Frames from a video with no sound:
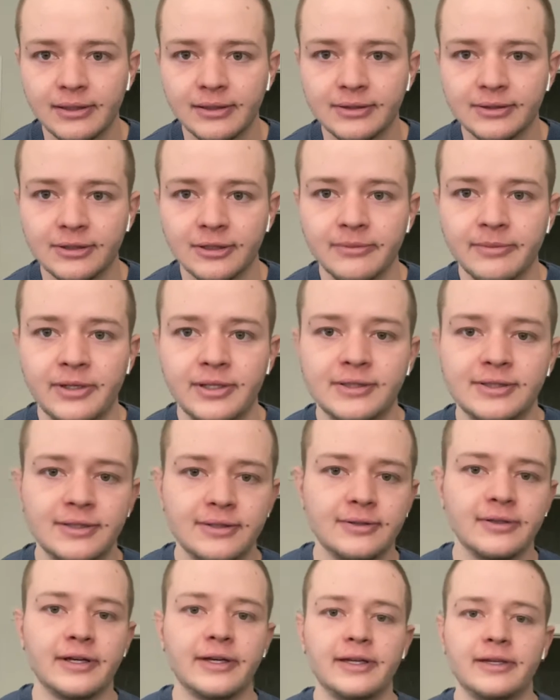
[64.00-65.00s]
Serbians
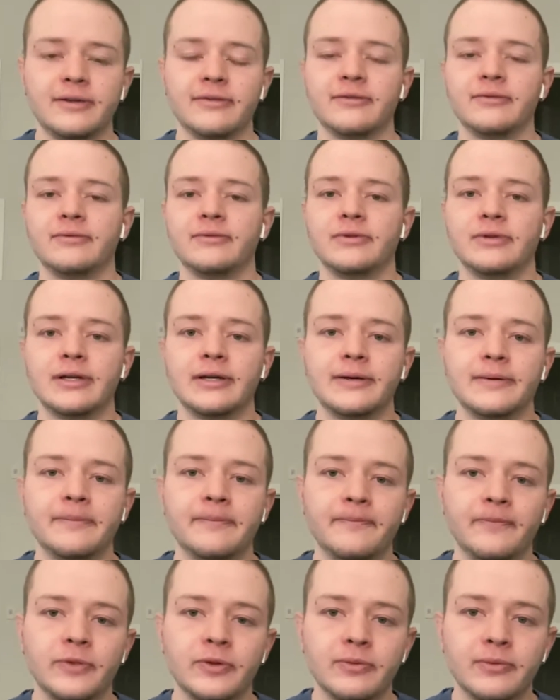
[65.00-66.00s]
who like
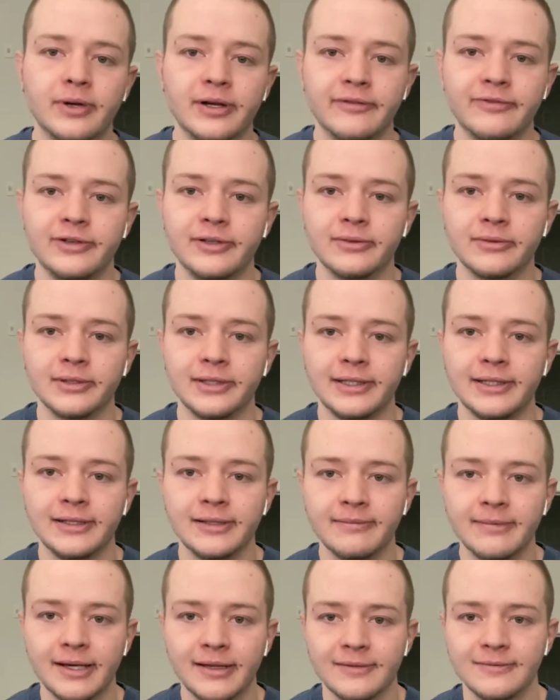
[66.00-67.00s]
want to feel really good
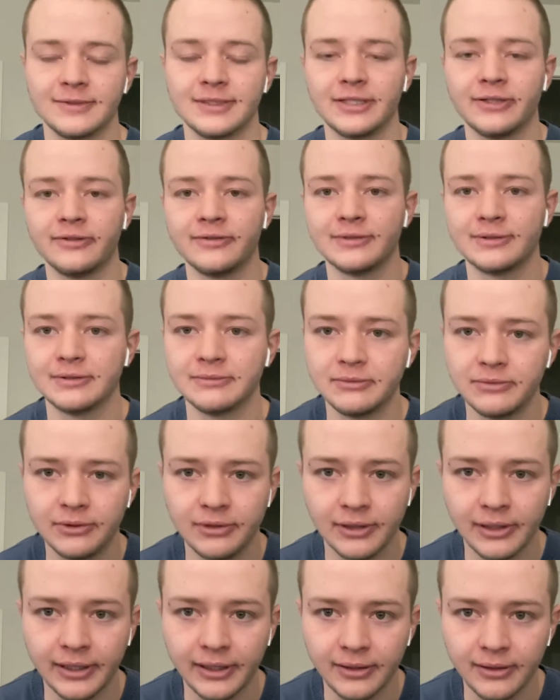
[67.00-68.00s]
about themselves,
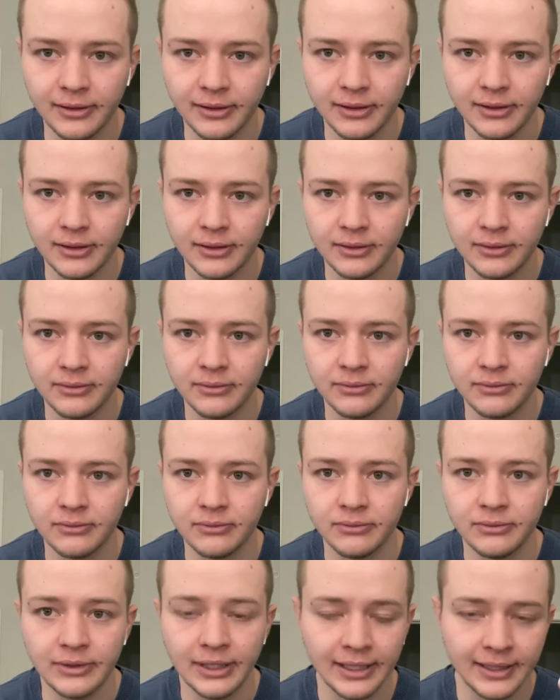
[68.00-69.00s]
like
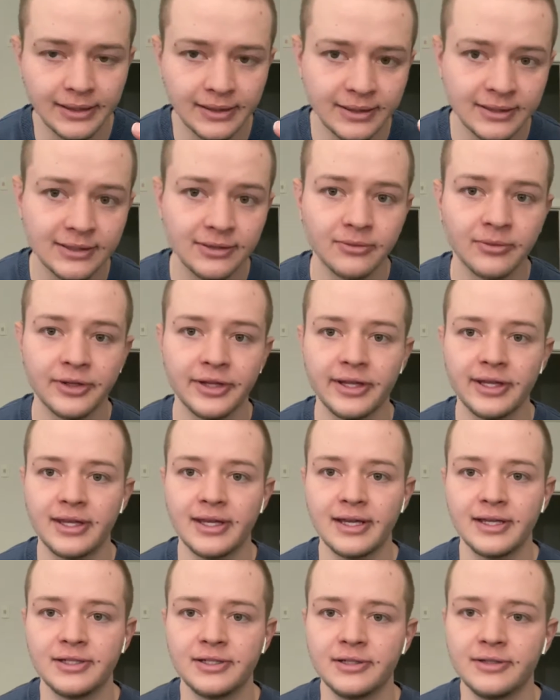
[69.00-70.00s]
that this is the one that
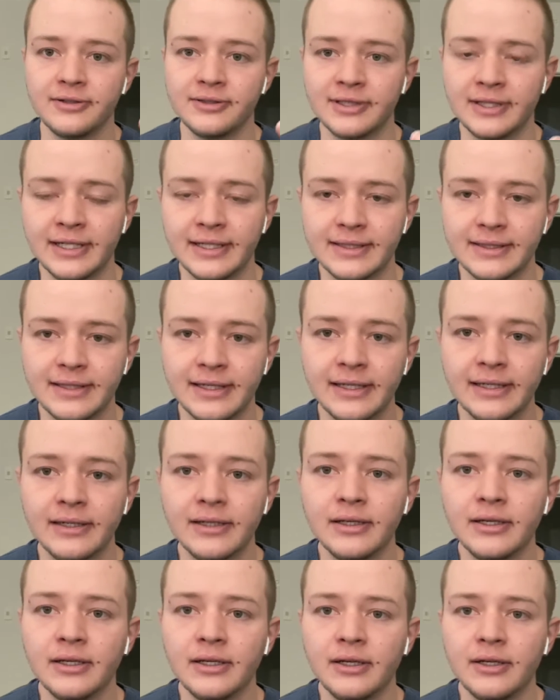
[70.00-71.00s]
they choose, and it's that
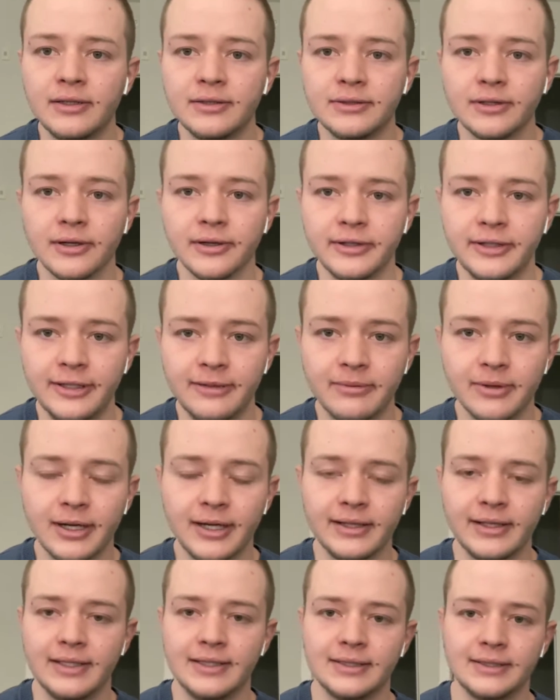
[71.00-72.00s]
Turkey
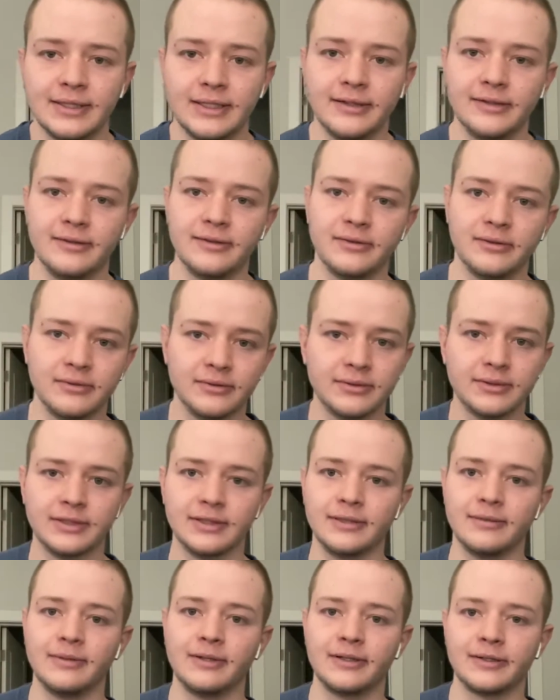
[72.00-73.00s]
brought this sound to
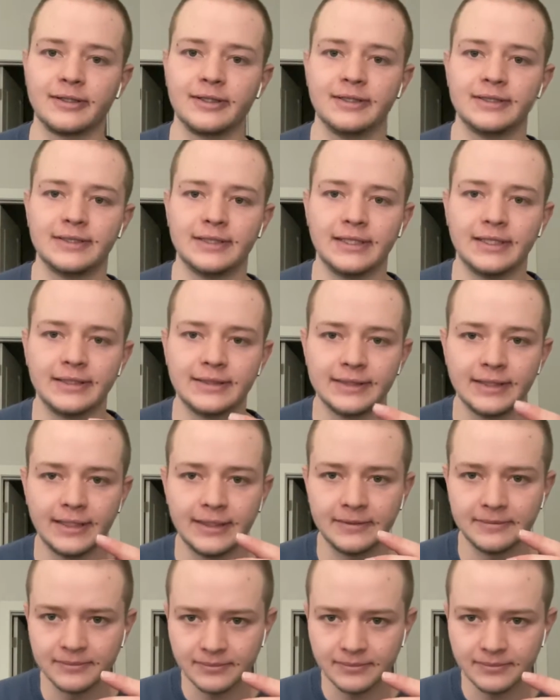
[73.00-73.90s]
the Balkans, and it's like,